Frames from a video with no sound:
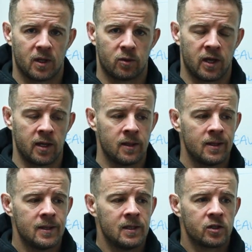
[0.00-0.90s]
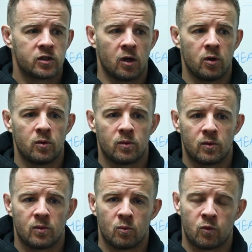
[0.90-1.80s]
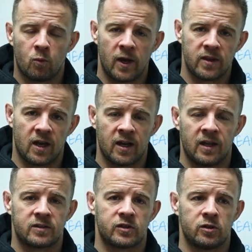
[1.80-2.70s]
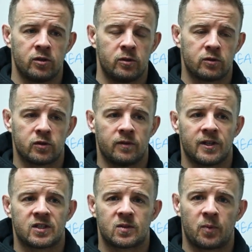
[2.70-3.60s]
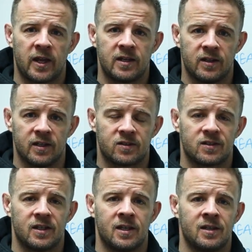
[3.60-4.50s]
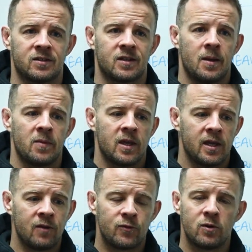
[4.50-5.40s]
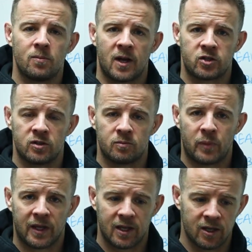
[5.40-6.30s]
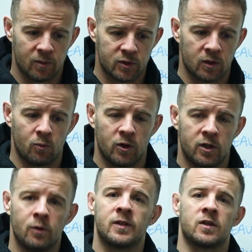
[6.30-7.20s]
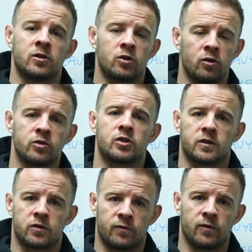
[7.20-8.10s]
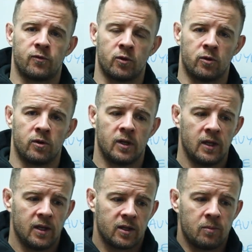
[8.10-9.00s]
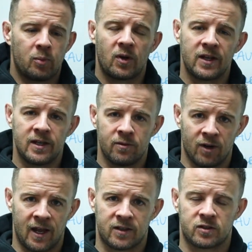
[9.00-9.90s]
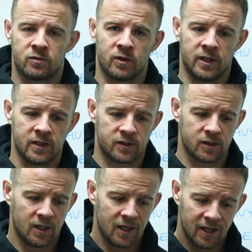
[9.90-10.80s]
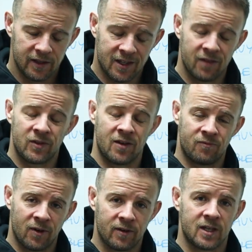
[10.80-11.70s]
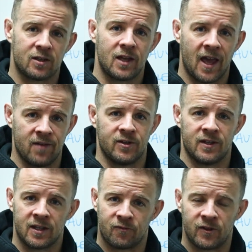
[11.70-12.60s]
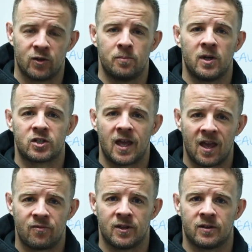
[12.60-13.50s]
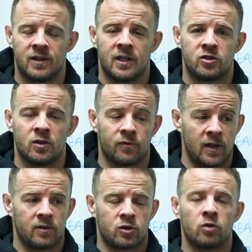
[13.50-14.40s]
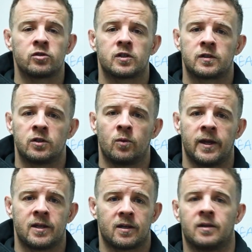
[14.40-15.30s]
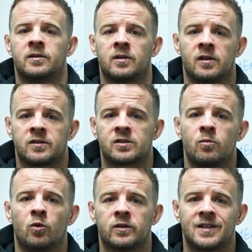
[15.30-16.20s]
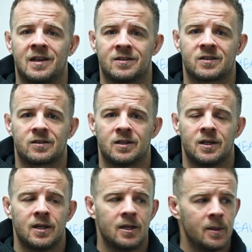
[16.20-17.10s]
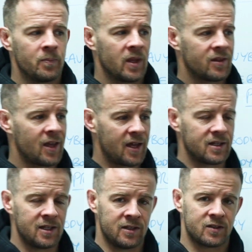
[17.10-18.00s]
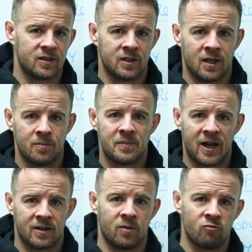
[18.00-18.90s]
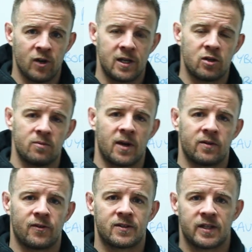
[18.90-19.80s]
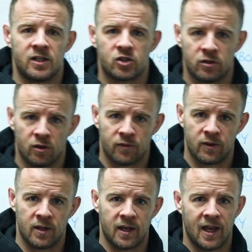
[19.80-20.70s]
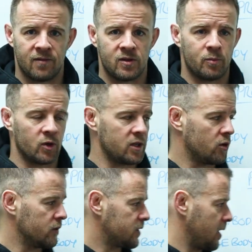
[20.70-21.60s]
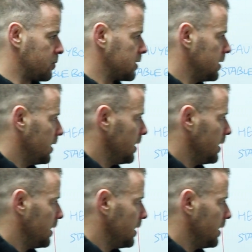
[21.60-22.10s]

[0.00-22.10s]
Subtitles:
Okay, so the way that I like to sort of explain this is, if you imagine picking up someone who is unconscious off the floor, completely relaxed and released, they're very heavy. They feel much heavier than they do if they're conscious and awake and somewhat tense. That is a really good manifestation of the heavy body concept.